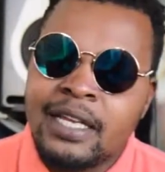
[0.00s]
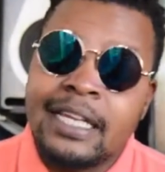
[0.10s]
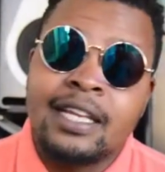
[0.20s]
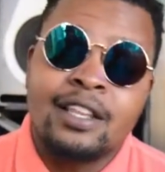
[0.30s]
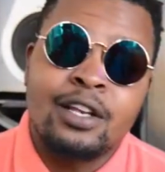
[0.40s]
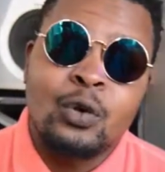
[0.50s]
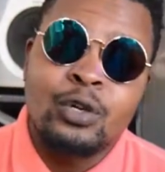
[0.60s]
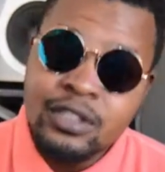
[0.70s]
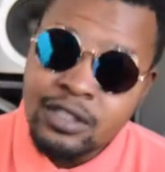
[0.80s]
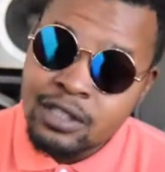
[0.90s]
another
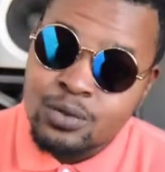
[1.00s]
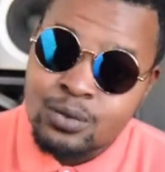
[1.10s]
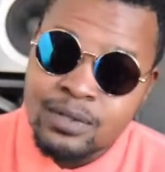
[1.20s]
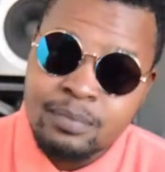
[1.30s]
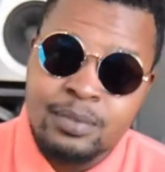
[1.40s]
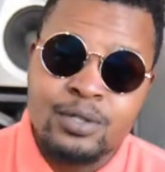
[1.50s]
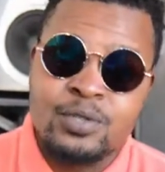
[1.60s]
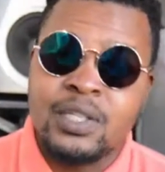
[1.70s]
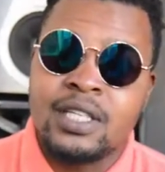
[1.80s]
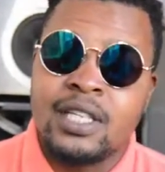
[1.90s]
launch soon because we
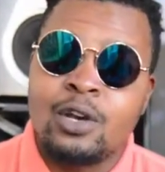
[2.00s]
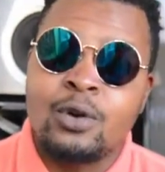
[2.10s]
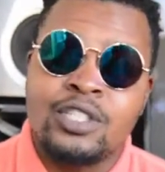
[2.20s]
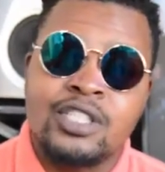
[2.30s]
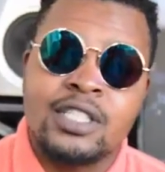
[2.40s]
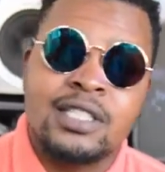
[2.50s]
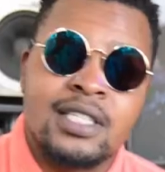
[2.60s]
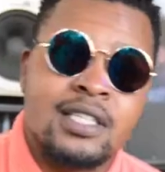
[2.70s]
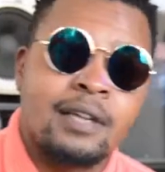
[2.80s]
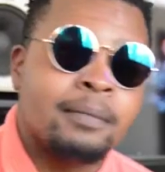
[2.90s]
did a launch in
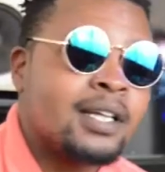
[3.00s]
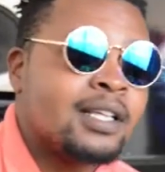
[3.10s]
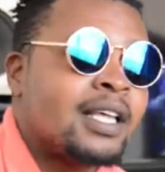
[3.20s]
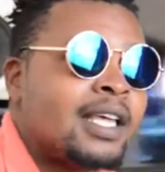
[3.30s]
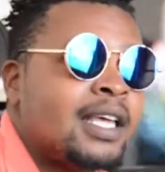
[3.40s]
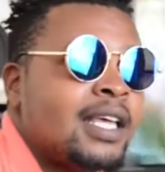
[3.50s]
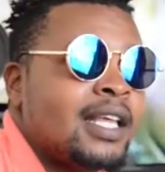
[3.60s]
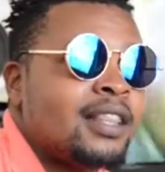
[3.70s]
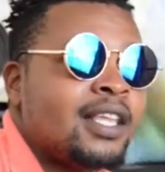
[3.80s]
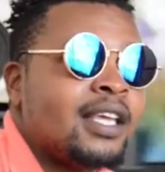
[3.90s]
December.
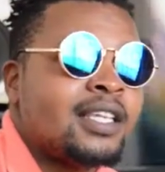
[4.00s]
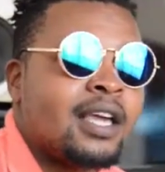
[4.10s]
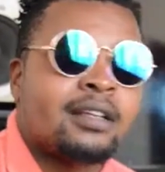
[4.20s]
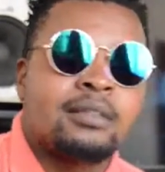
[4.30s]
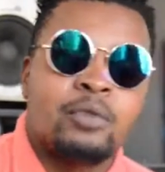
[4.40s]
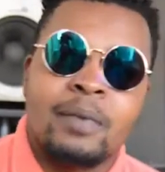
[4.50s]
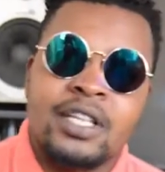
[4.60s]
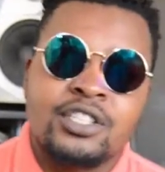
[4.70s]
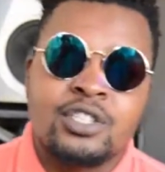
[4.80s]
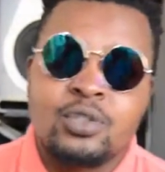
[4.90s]
And then yeah, we might
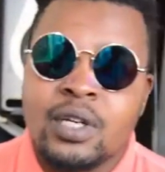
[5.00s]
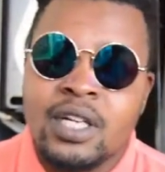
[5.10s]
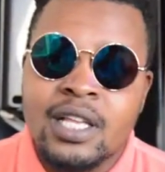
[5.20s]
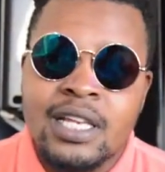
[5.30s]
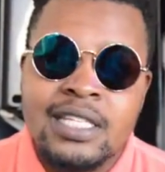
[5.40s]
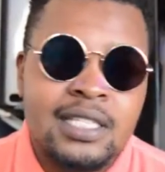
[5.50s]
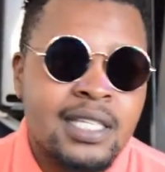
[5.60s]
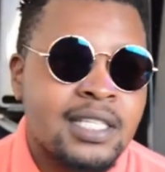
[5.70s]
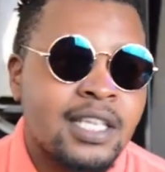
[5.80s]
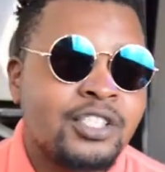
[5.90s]
just do another listening
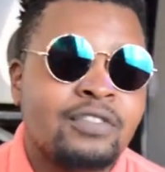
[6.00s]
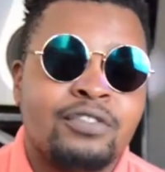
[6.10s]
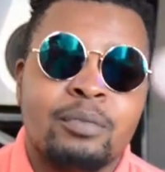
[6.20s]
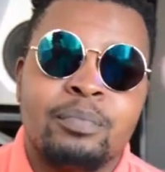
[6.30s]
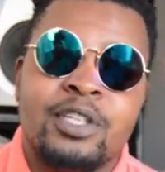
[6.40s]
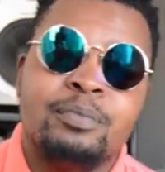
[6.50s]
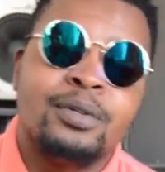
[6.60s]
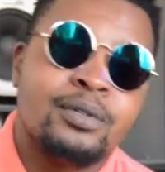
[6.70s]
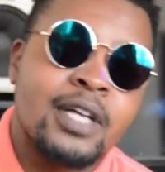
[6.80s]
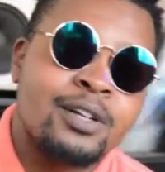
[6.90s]
session for
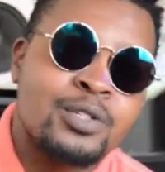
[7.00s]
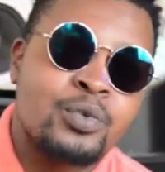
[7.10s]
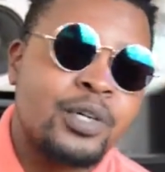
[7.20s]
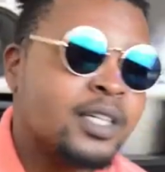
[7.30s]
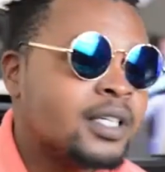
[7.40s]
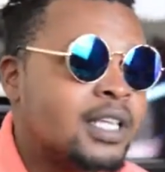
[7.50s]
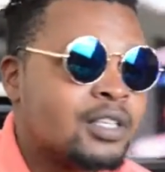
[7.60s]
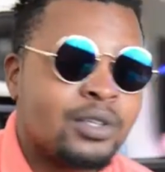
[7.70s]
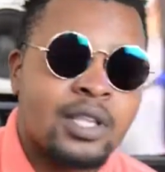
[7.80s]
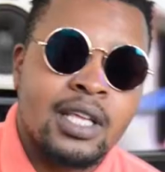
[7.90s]
people elsewhere
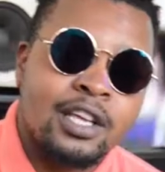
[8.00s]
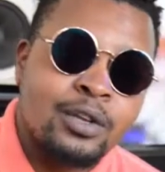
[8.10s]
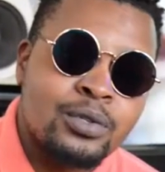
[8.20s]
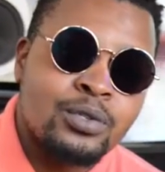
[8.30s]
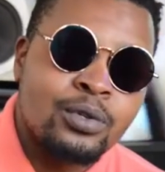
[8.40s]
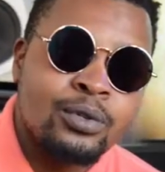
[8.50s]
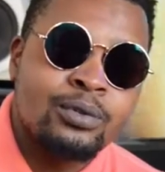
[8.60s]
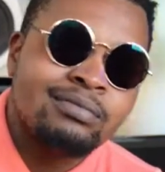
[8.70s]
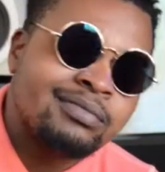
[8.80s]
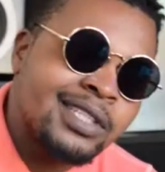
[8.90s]
so that they can also
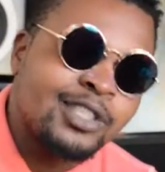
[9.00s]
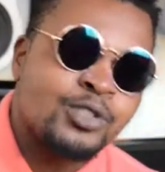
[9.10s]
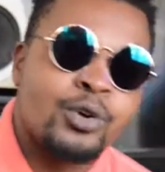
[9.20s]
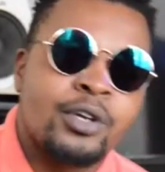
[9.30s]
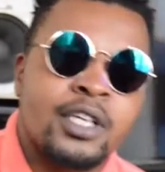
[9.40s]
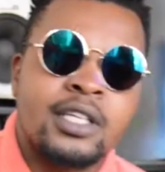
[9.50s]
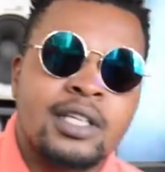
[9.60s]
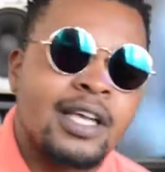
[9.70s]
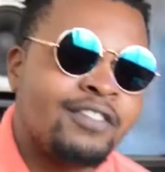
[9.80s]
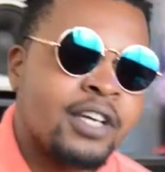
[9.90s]
enjoy
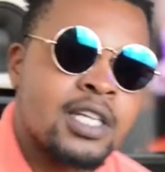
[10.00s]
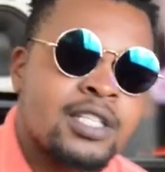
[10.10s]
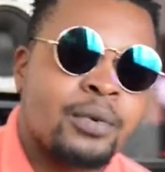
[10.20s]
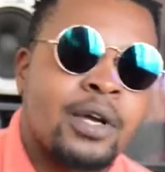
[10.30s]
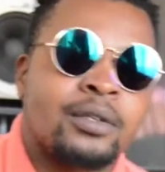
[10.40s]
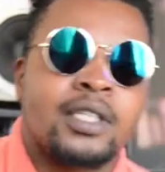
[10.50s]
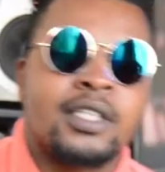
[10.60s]
having us around them.